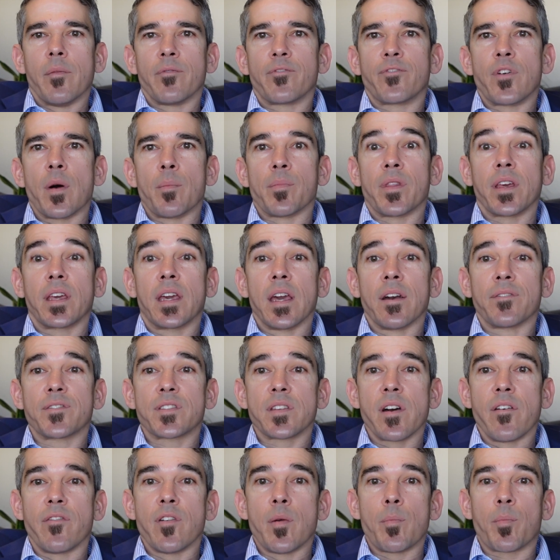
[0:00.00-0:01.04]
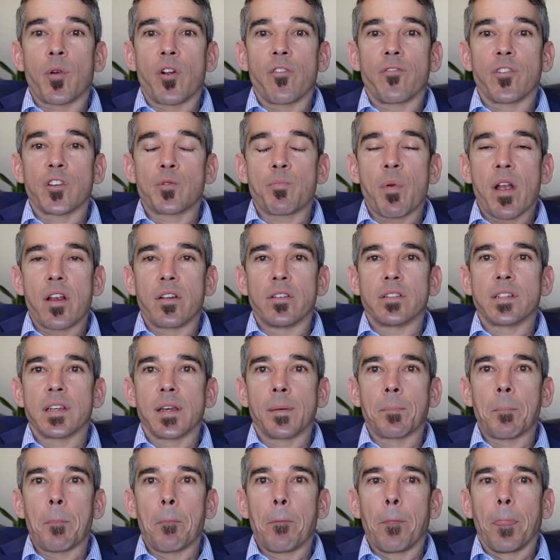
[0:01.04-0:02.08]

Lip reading: from The Gifts of Imperfect Parenting.